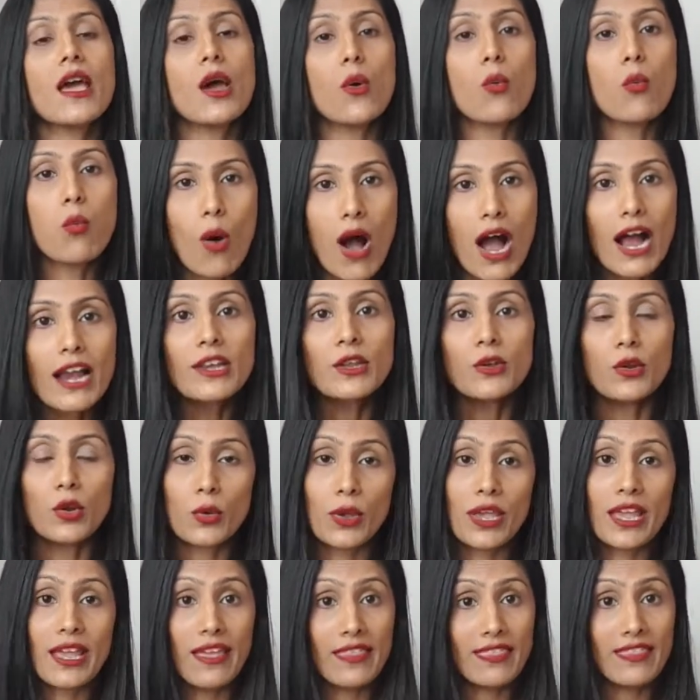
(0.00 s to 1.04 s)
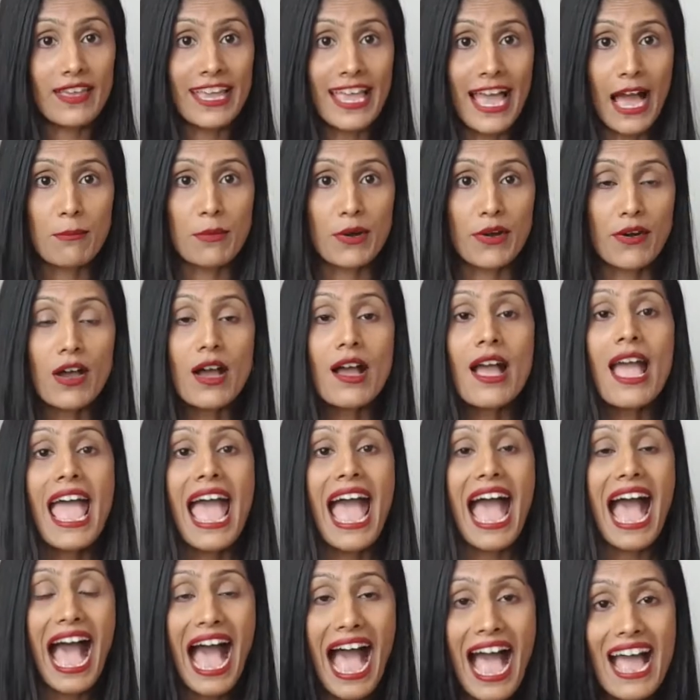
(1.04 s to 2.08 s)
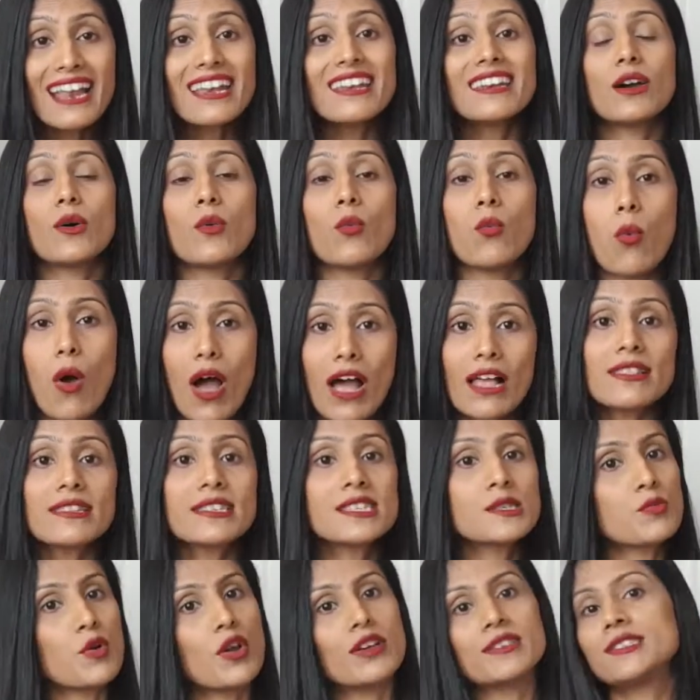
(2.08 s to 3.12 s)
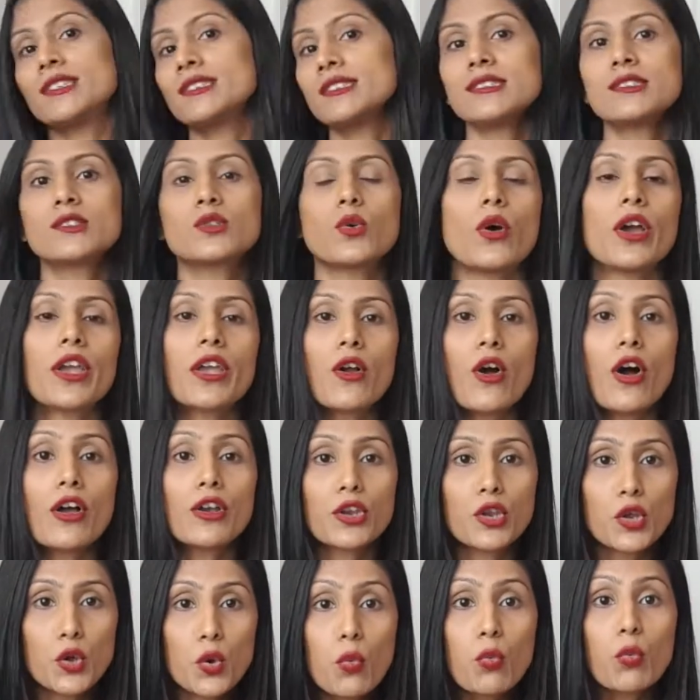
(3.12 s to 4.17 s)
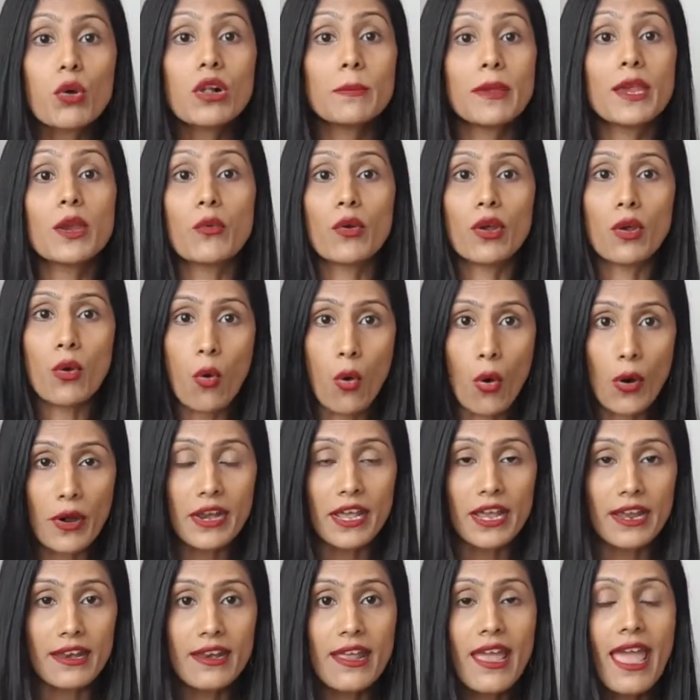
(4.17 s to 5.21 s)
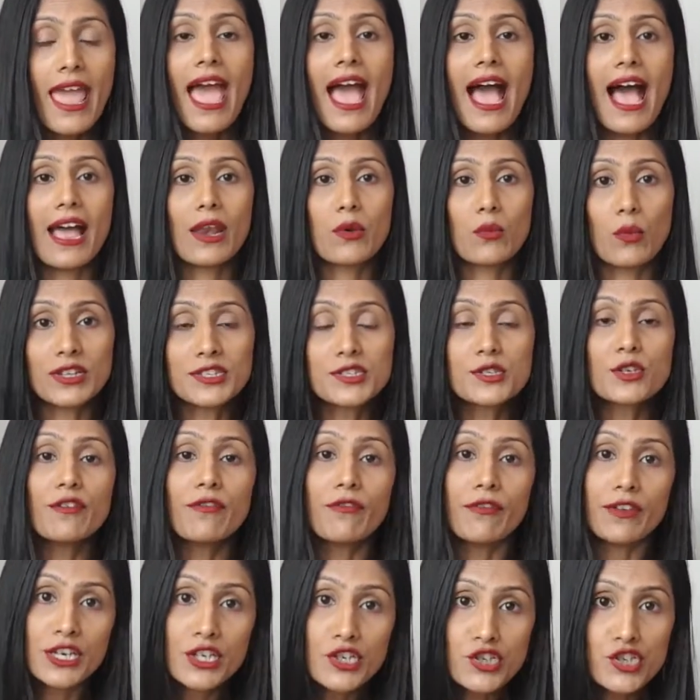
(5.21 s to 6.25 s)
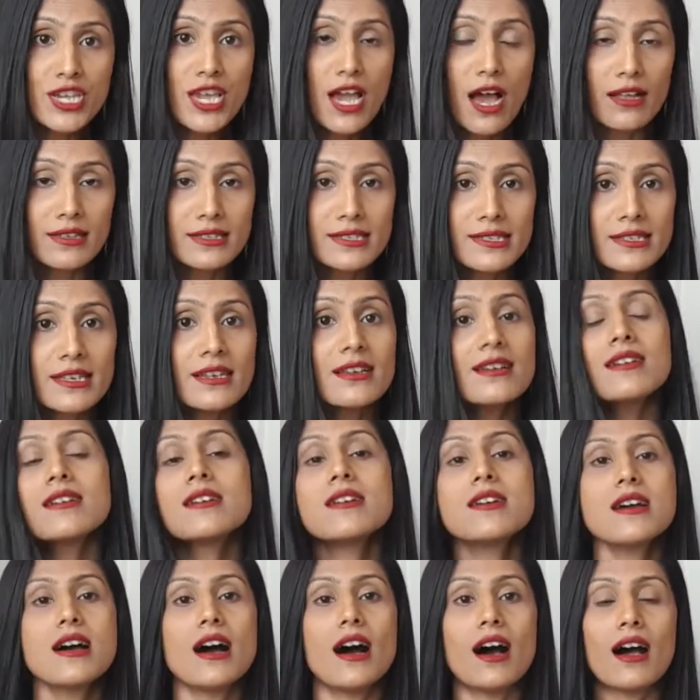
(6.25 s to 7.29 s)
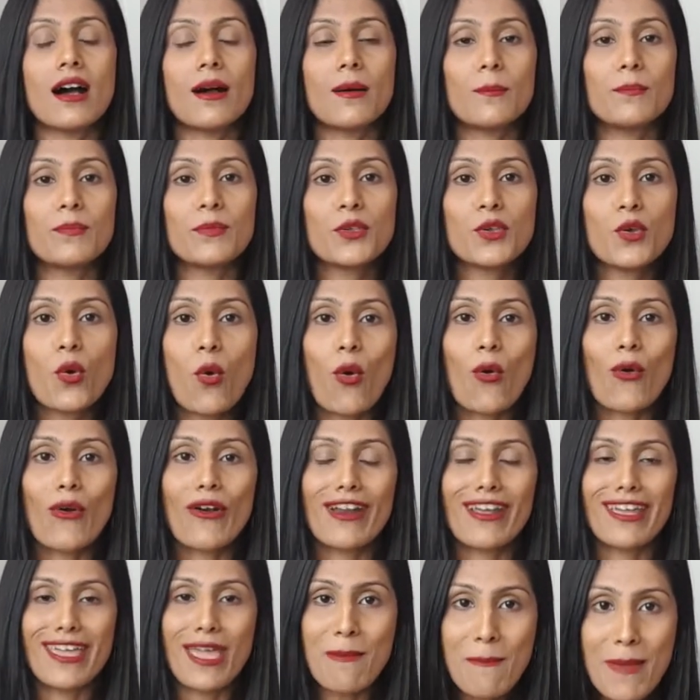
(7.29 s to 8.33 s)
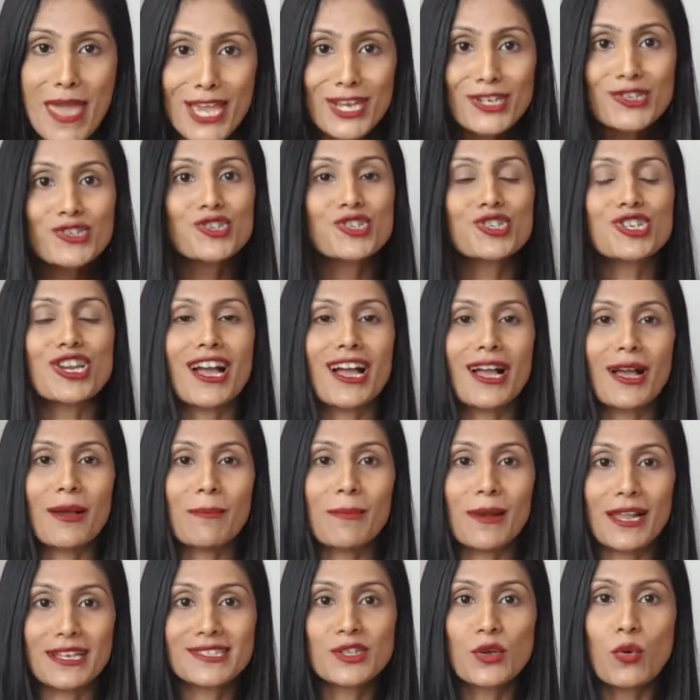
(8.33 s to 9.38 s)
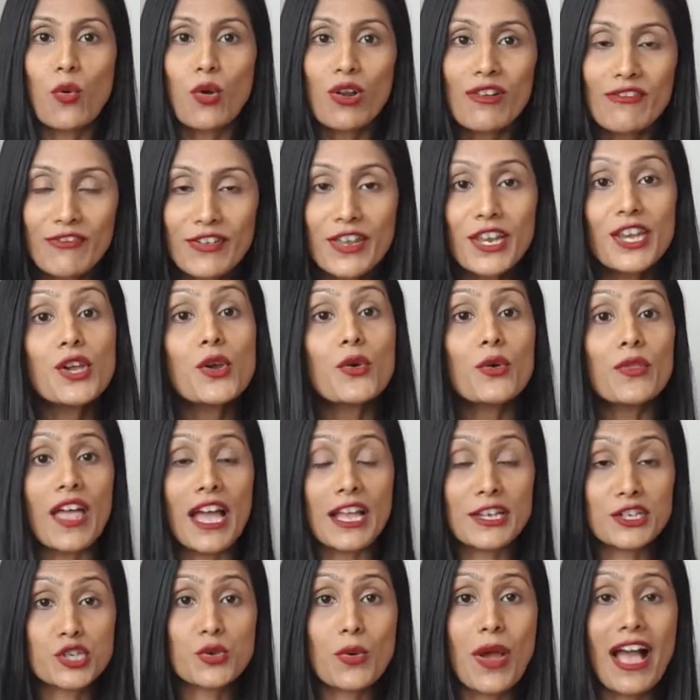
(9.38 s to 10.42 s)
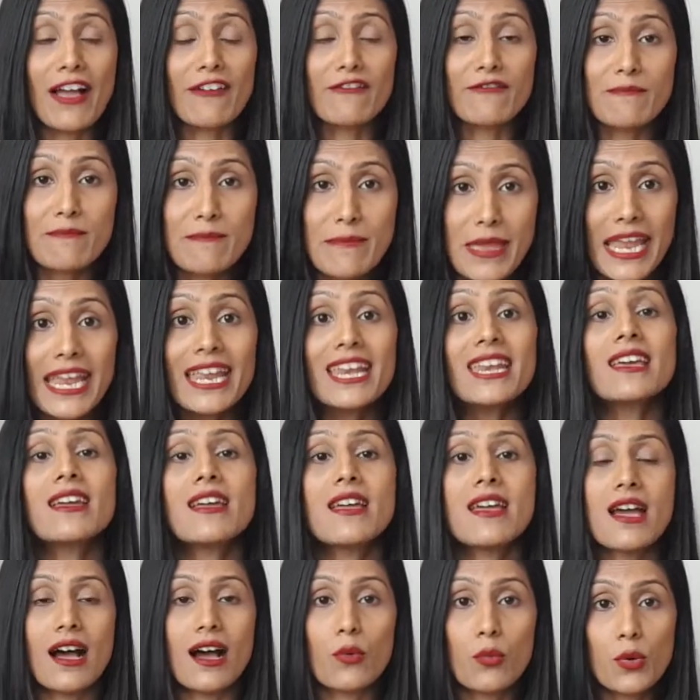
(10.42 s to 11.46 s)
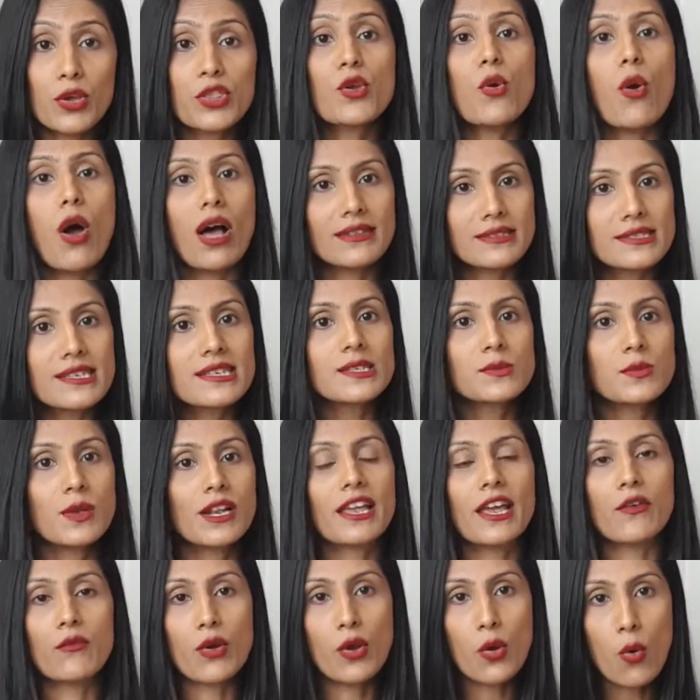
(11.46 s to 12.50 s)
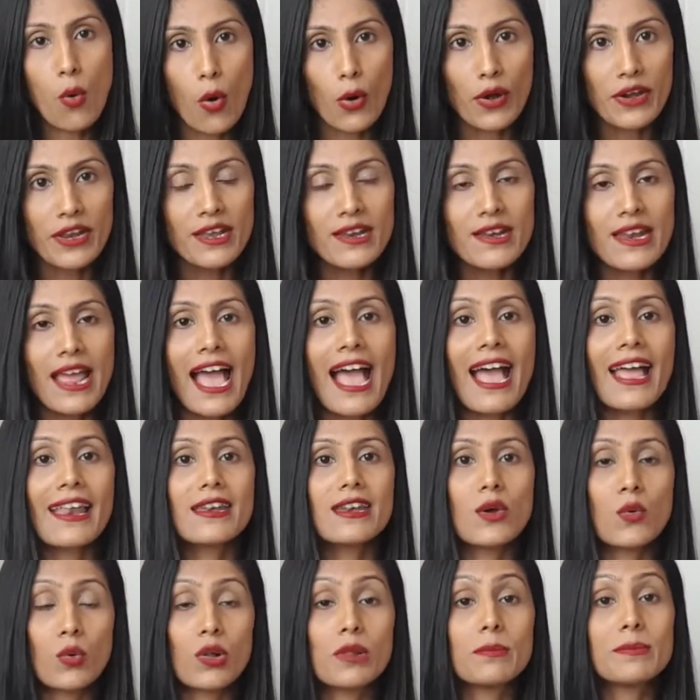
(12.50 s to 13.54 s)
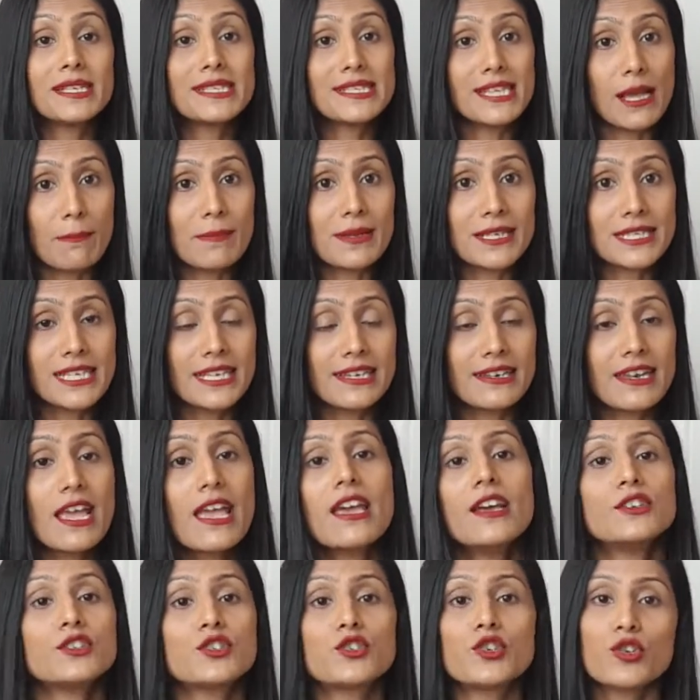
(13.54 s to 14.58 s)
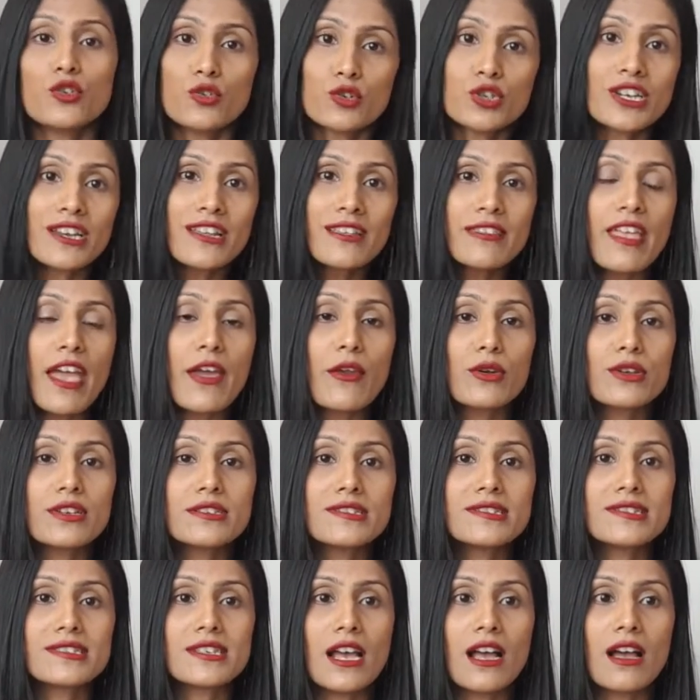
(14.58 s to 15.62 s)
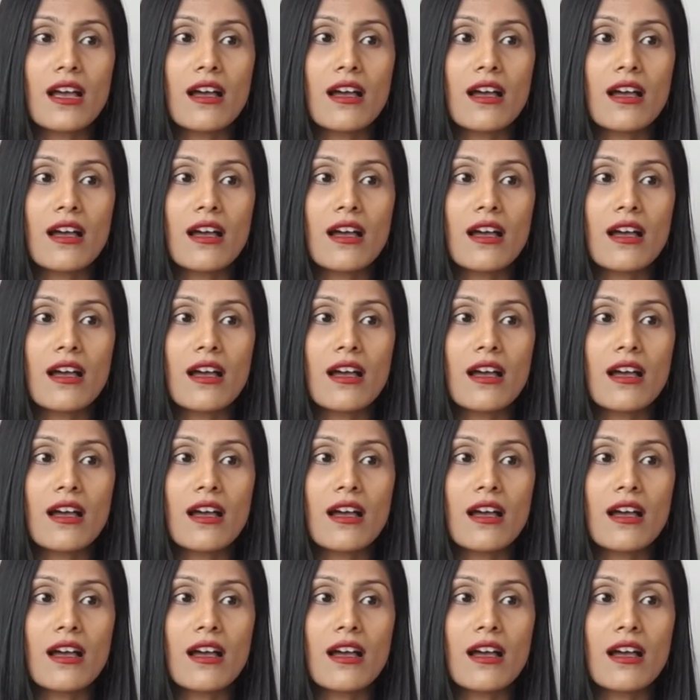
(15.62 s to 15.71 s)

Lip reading: while you're looking at the camera. And while this process is going on, you will be recorded. And once you finish the answer, your image plus the whole video that you have made with your answers will get recorded and will be submitted. So usually there is